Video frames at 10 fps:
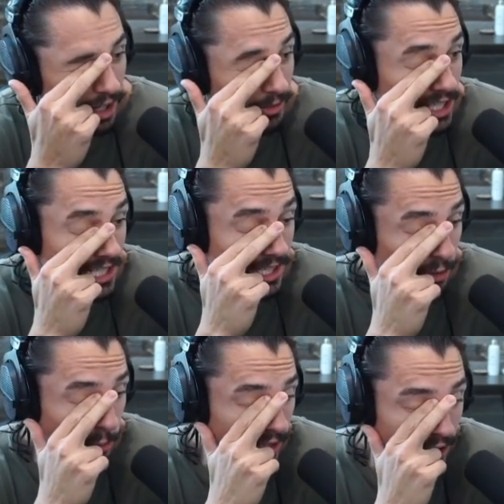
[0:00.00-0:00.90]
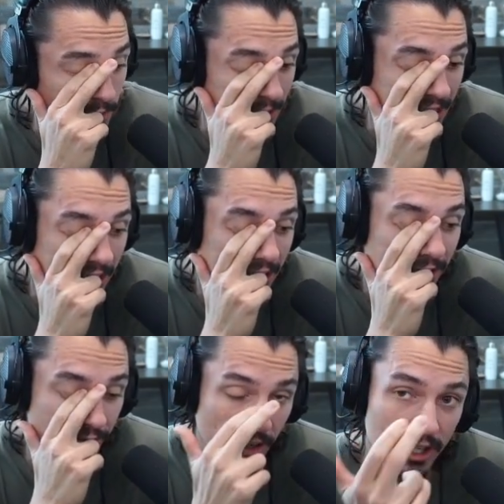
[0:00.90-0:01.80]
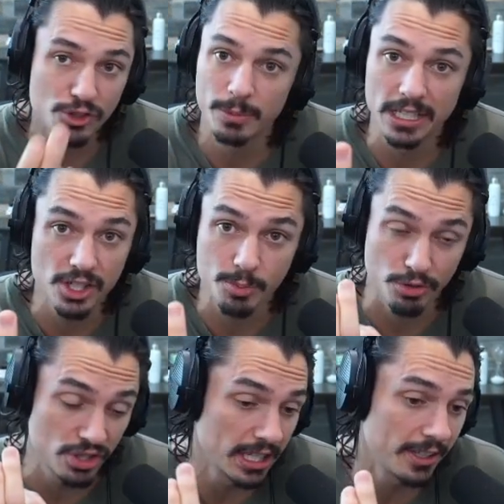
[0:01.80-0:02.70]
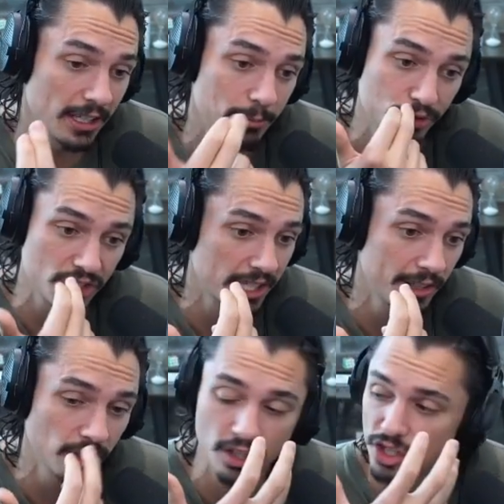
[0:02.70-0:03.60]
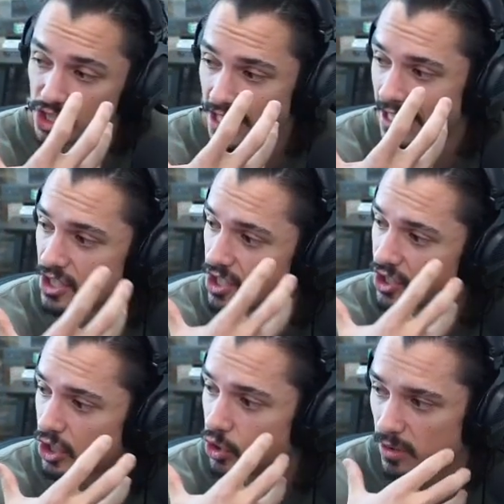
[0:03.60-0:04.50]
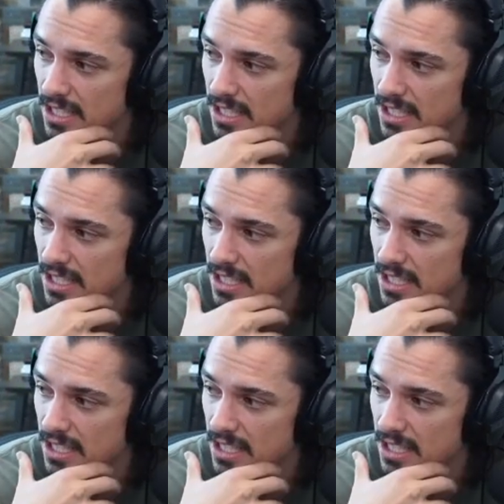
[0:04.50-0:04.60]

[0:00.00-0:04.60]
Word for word: which I still will, but frost mages partic in particular are just, like, such a great